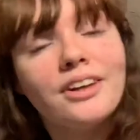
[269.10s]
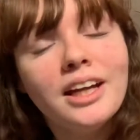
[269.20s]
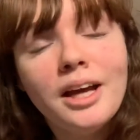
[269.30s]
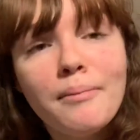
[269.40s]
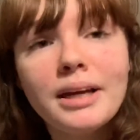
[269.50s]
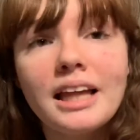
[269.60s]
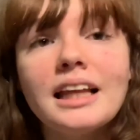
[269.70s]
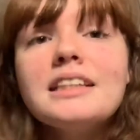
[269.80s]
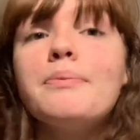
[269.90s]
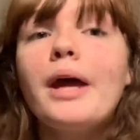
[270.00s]
But yeah,
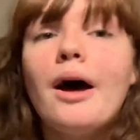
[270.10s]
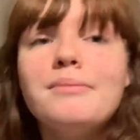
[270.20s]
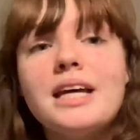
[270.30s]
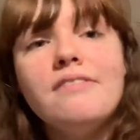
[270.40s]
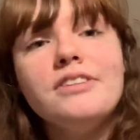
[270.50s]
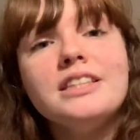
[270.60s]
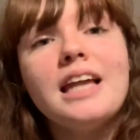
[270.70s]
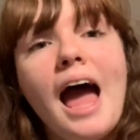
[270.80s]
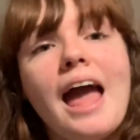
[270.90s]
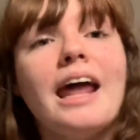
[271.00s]
that's my update for
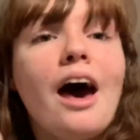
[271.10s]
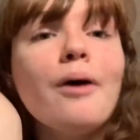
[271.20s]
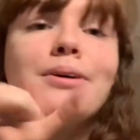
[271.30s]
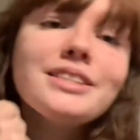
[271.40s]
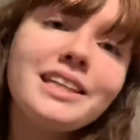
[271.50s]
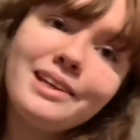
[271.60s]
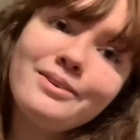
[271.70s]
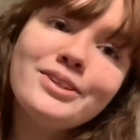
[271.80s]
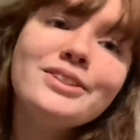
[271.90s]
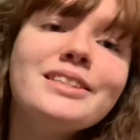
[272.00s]
today, and I will see you
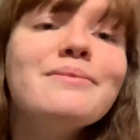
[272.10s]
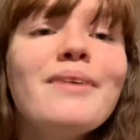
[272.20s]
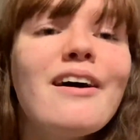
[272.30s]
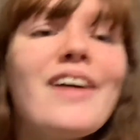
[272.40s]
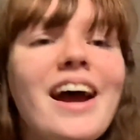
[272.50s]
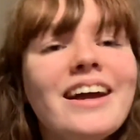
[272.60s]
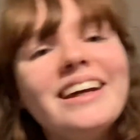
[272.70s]
all tomorrow. Good night.